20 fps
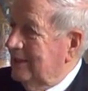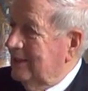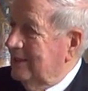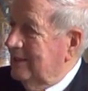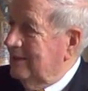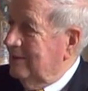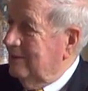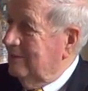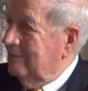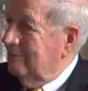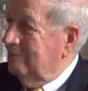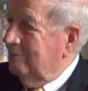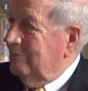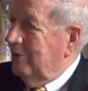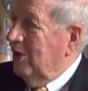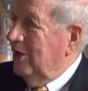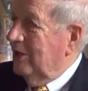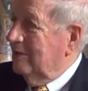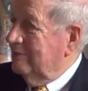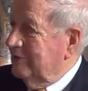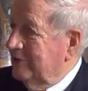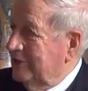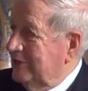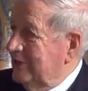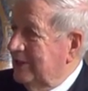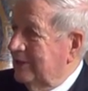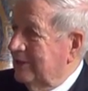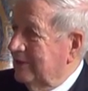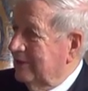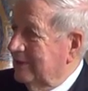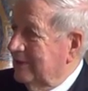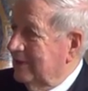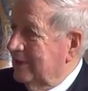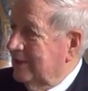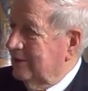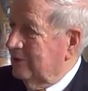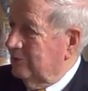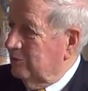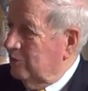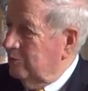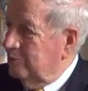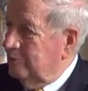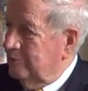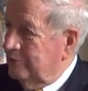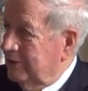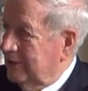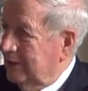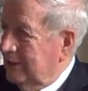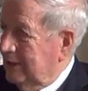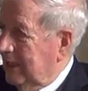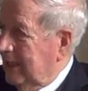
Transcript: you know, part of a theater and a group that he